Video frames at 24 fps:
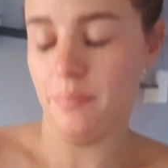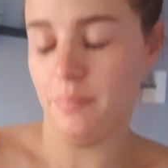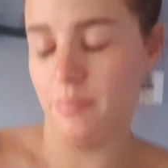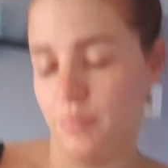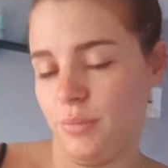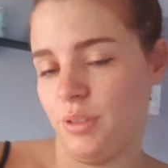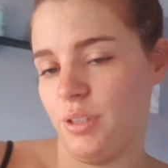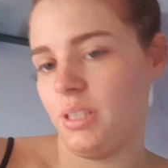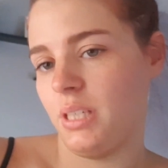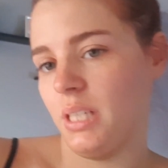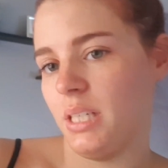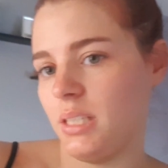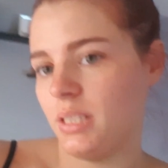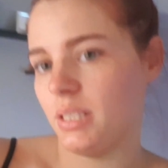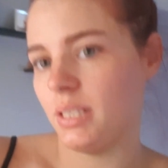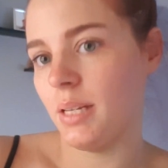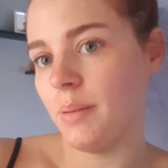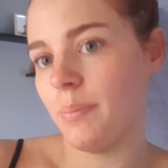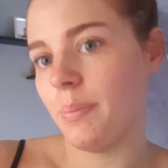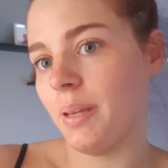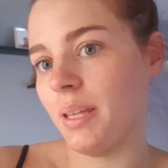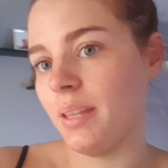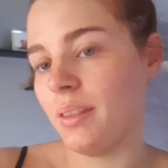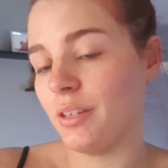Just need to
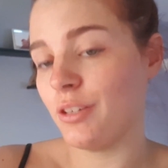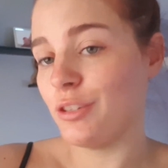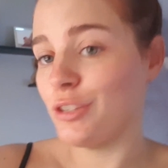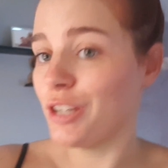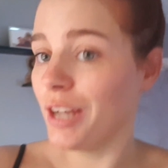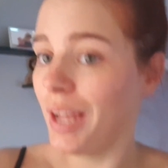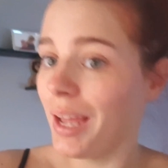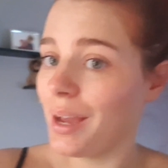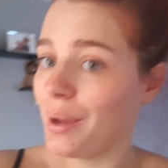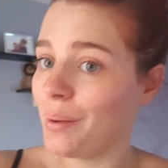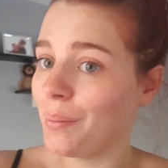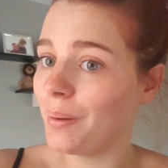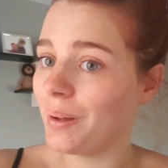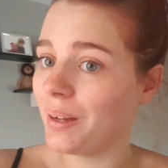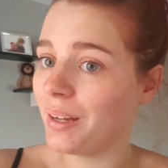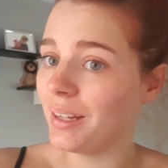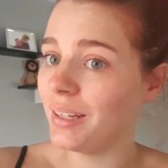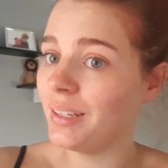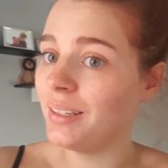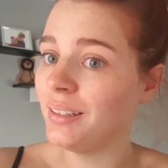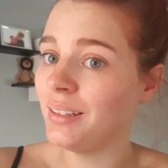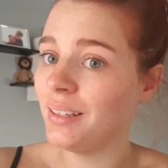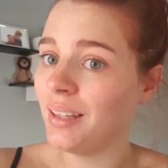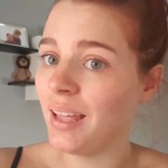nip in the shower,
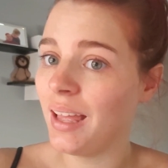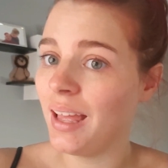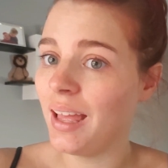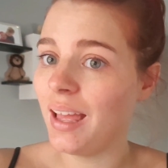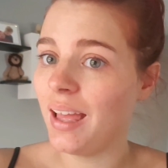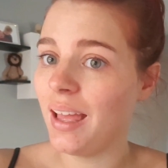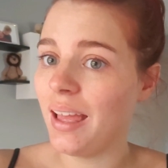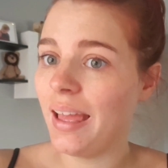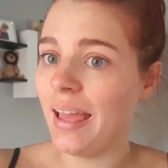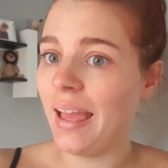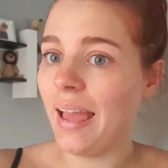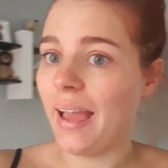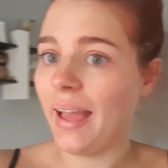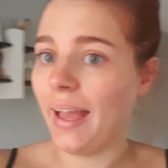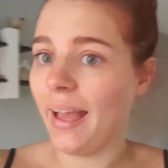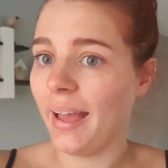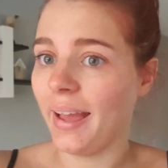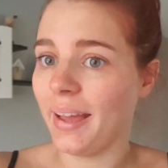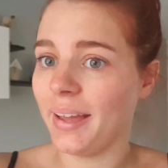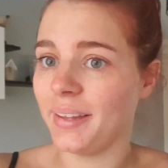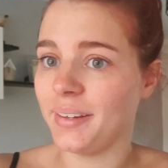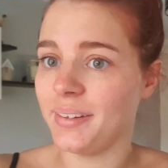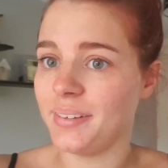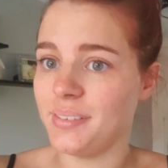
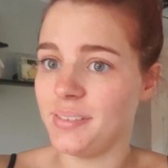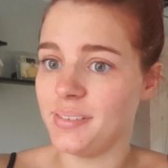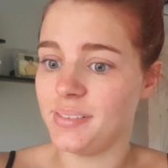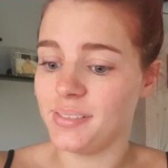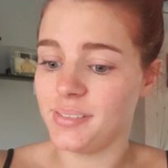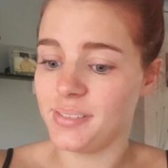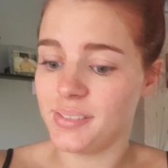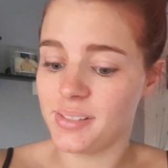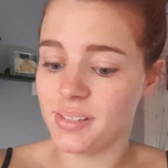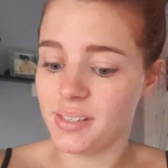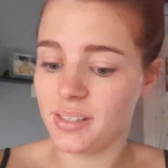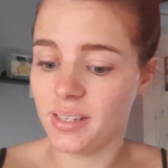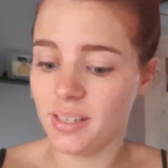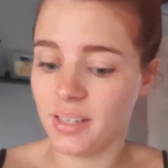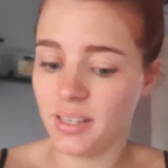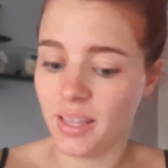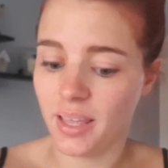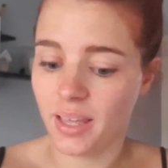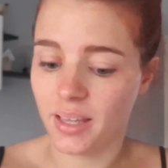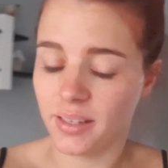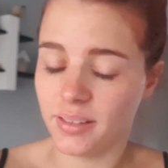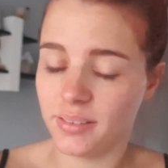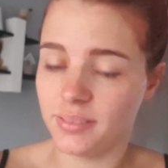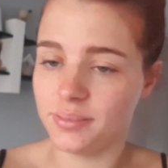and
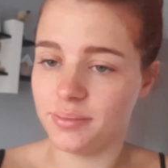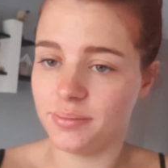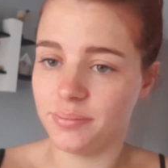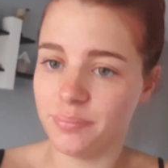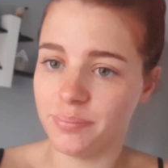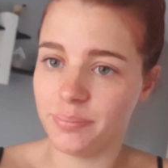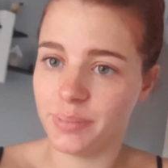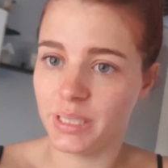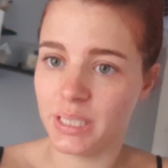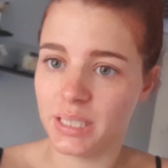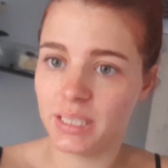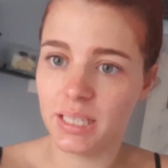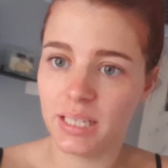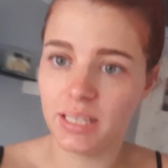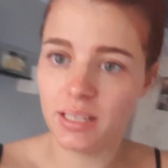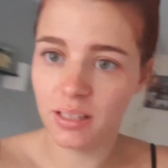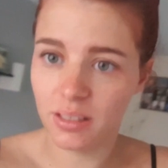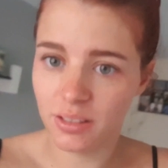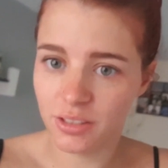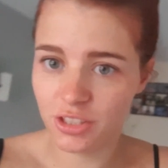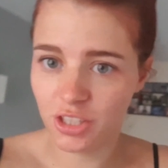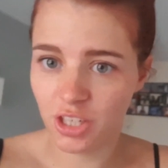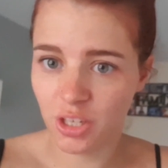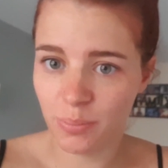yeah, but I'll
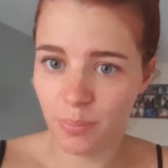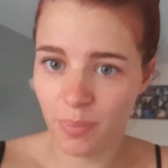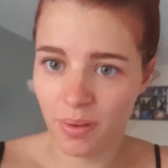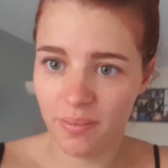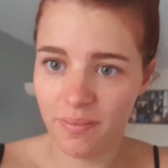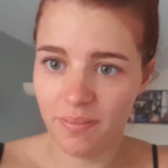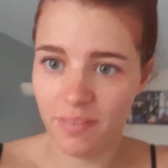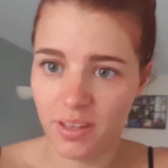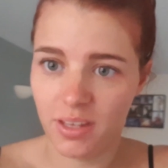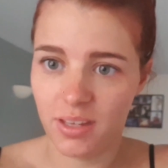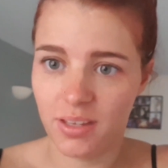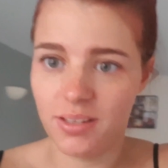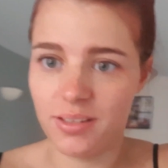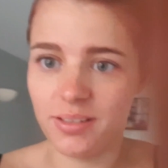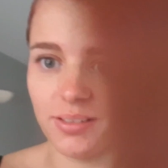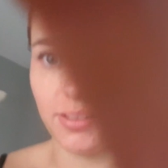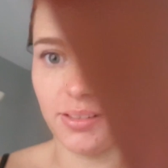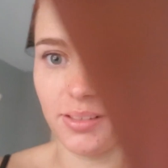show you my feet.